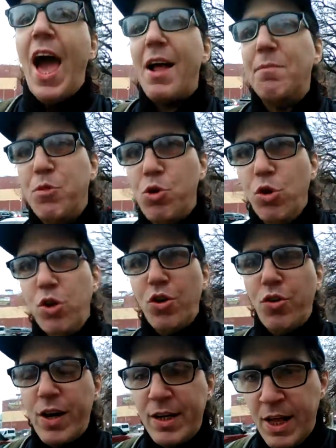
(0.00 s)
and
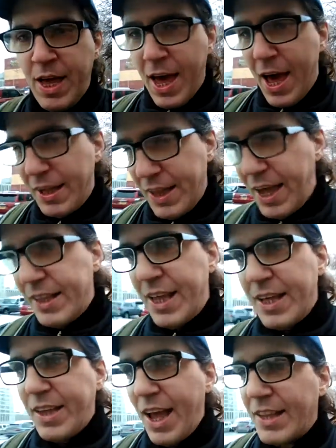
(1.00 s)
Mueller and and and
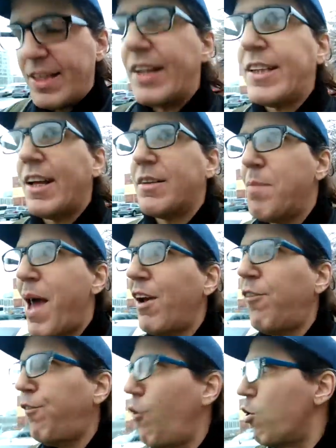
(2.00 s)
that and that, that
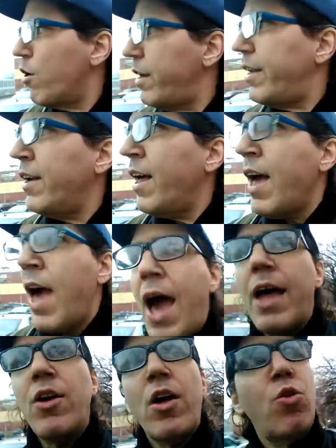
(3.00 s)
Manafort and
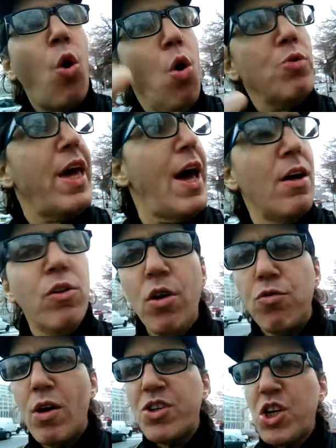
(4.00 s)
and and all yeah
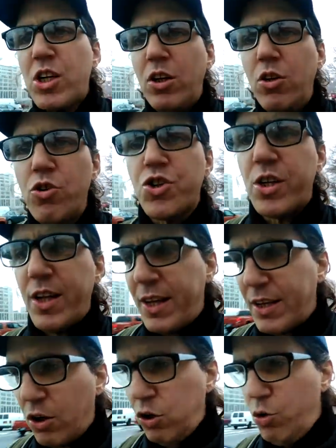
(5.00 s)
look Russian collusion they
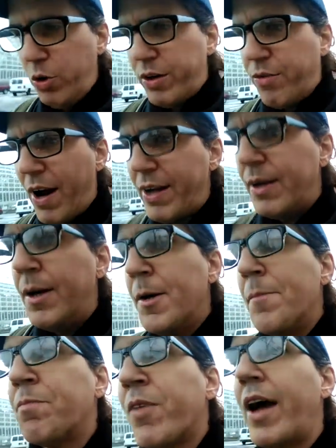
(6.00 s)
colluded right
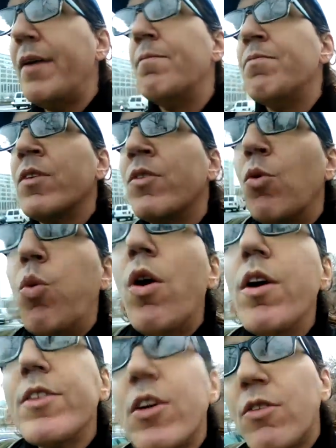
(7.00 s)
right the
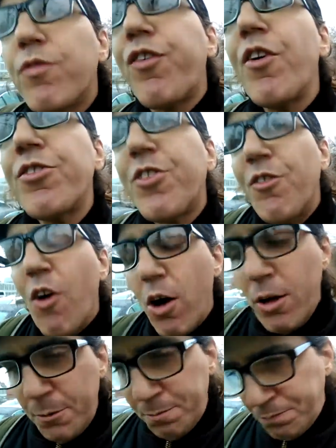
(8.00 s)
word first of
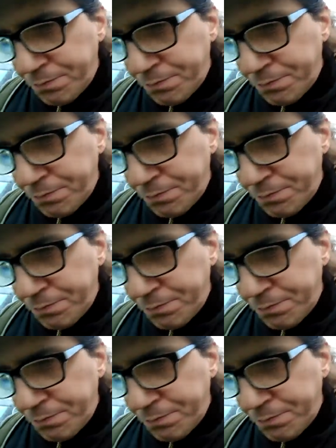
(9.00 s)
all